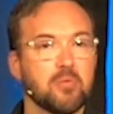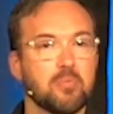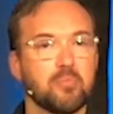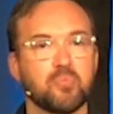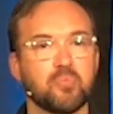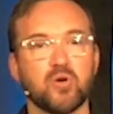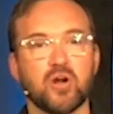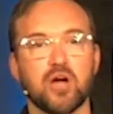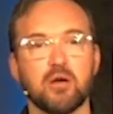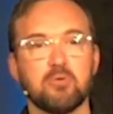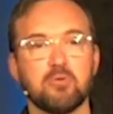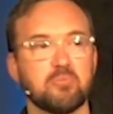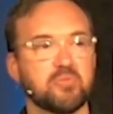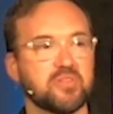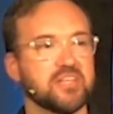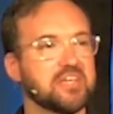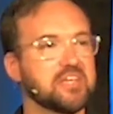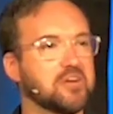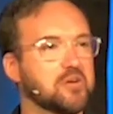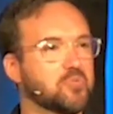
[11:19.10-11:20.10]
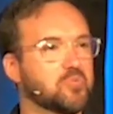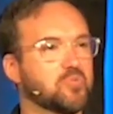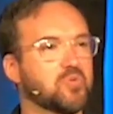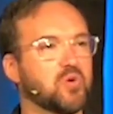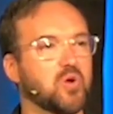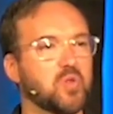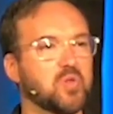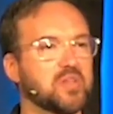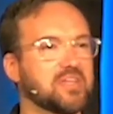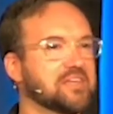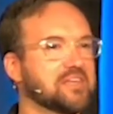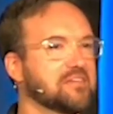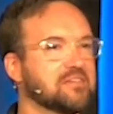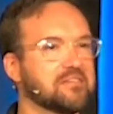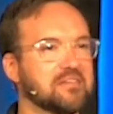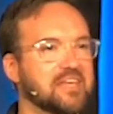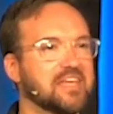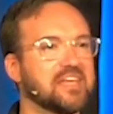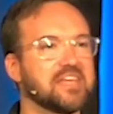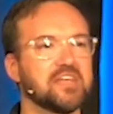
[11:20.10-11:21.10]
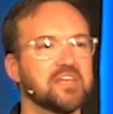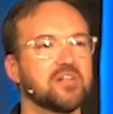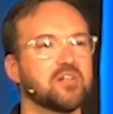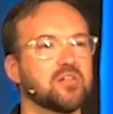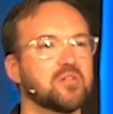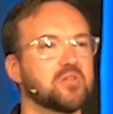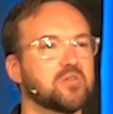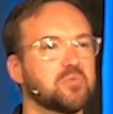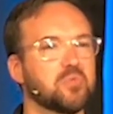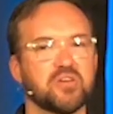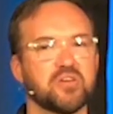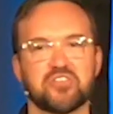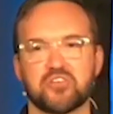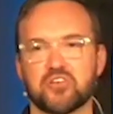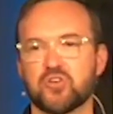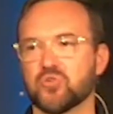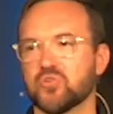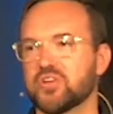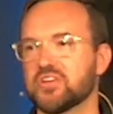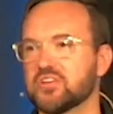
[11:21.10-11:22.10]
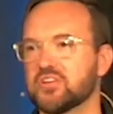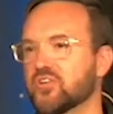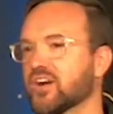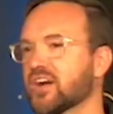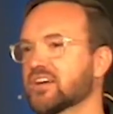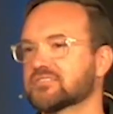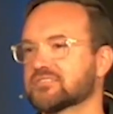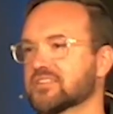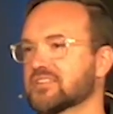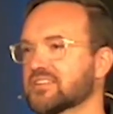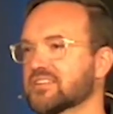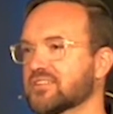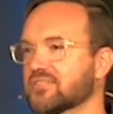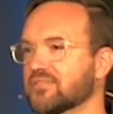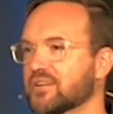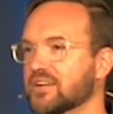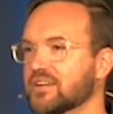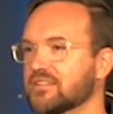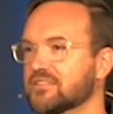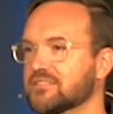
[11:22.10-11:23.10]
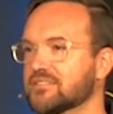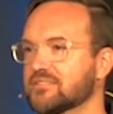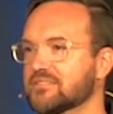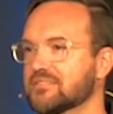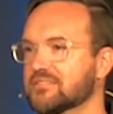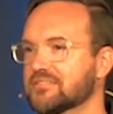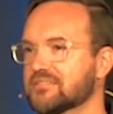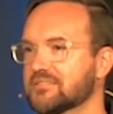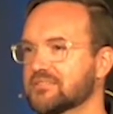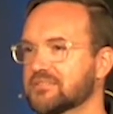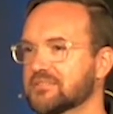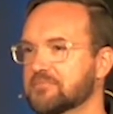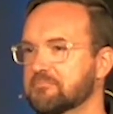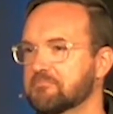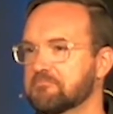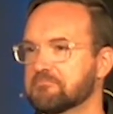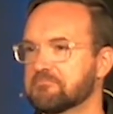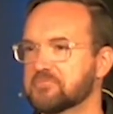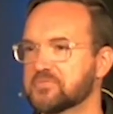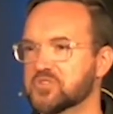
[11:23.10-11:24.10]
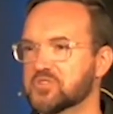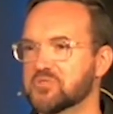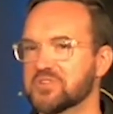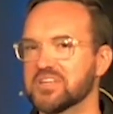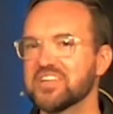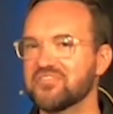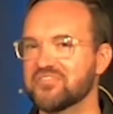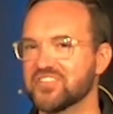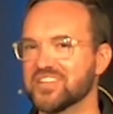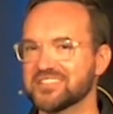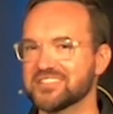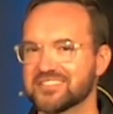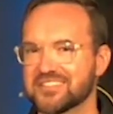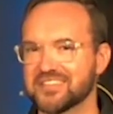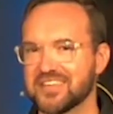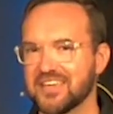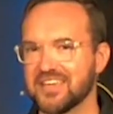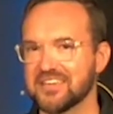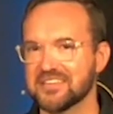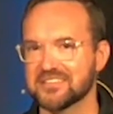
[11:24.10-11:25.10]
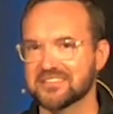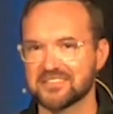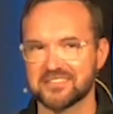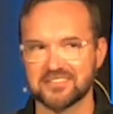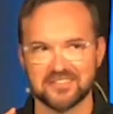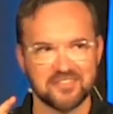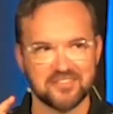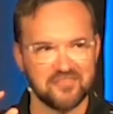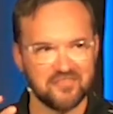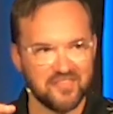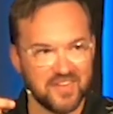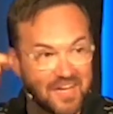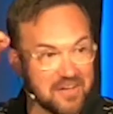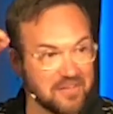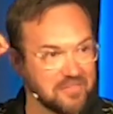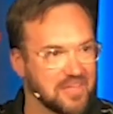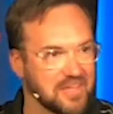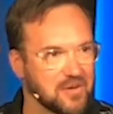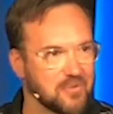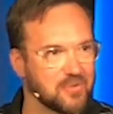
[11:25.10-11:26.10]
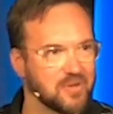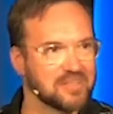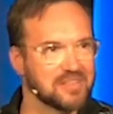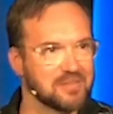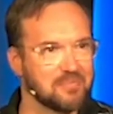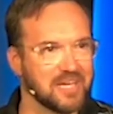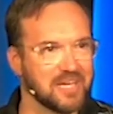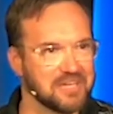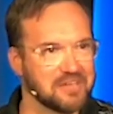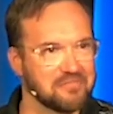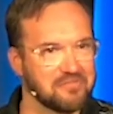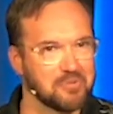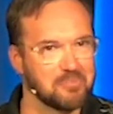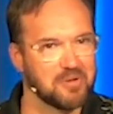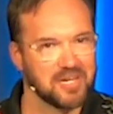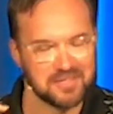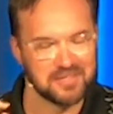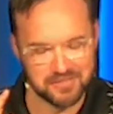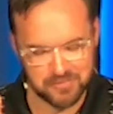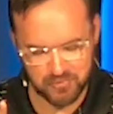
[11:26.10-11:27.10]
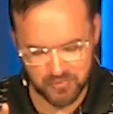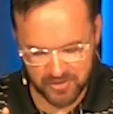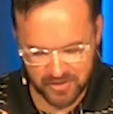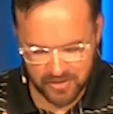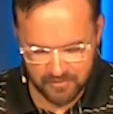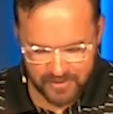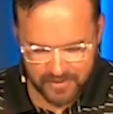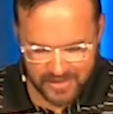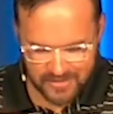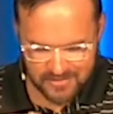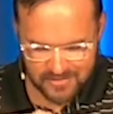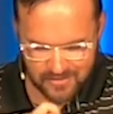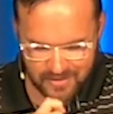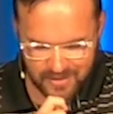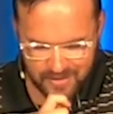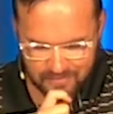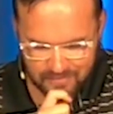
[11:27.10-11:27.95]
Probably a rolling hill with green grass on it, right? So if that's the case, file that away in the back of your mind, and we'll come back to that.